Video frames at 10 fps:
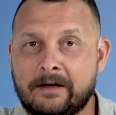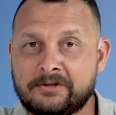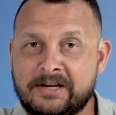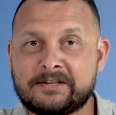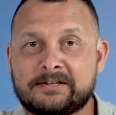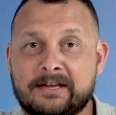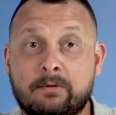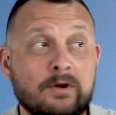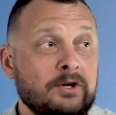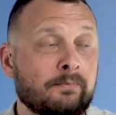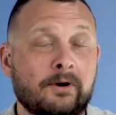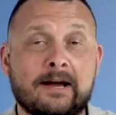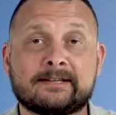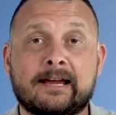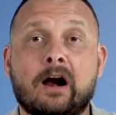Jesus said, when you
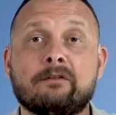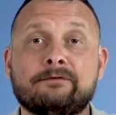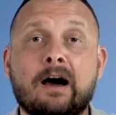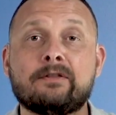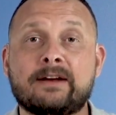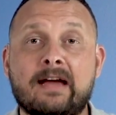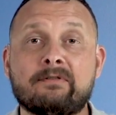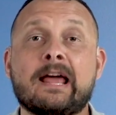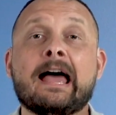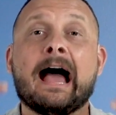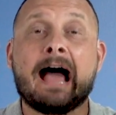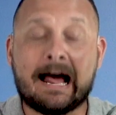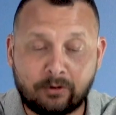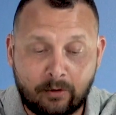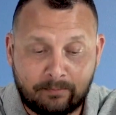pray, say, our Father in heaven,
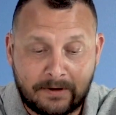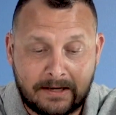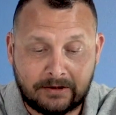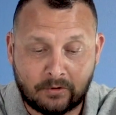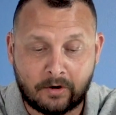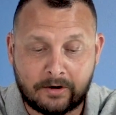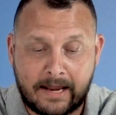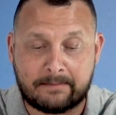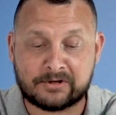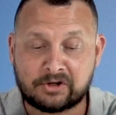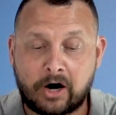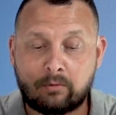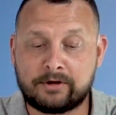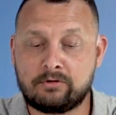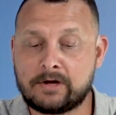hallowed be your name.
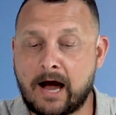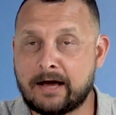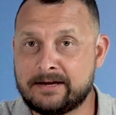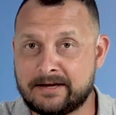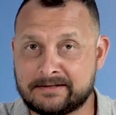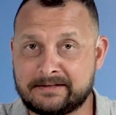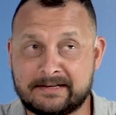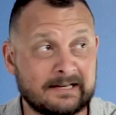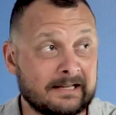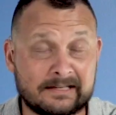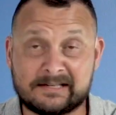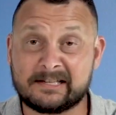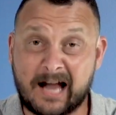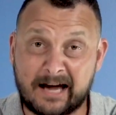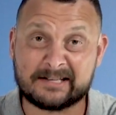Start with who God is. And they said,
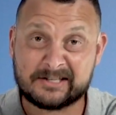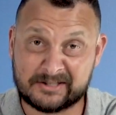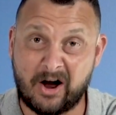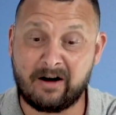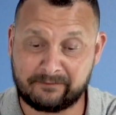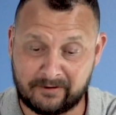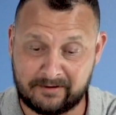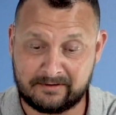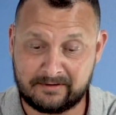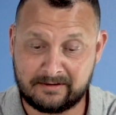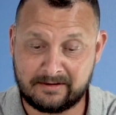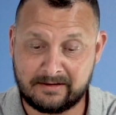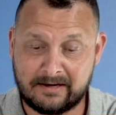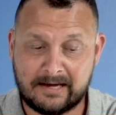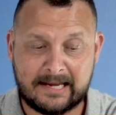listen, God is sovereign.
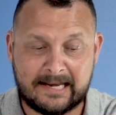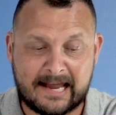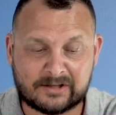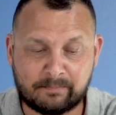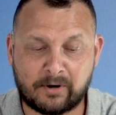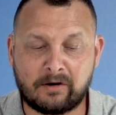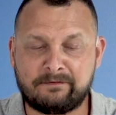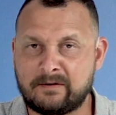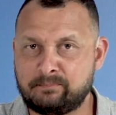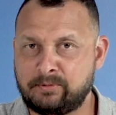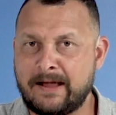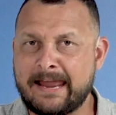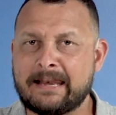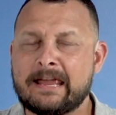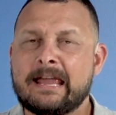He has a perfect
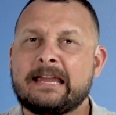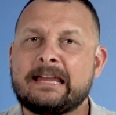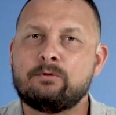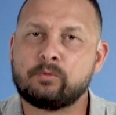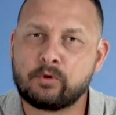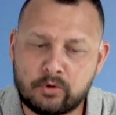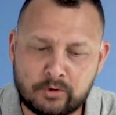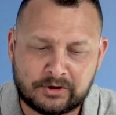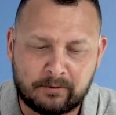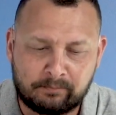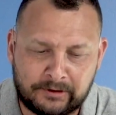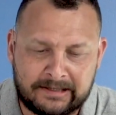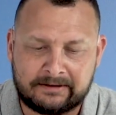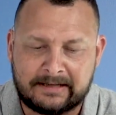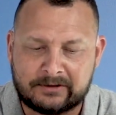plan. He rules
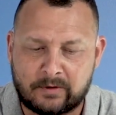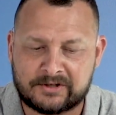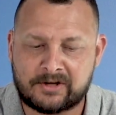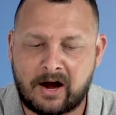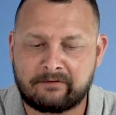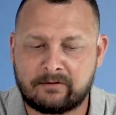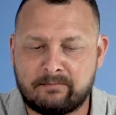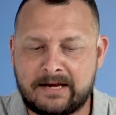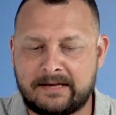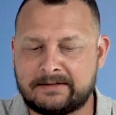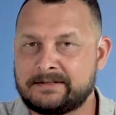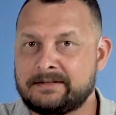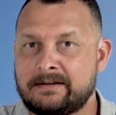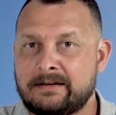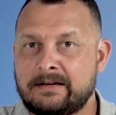completely. That's what sovereign means.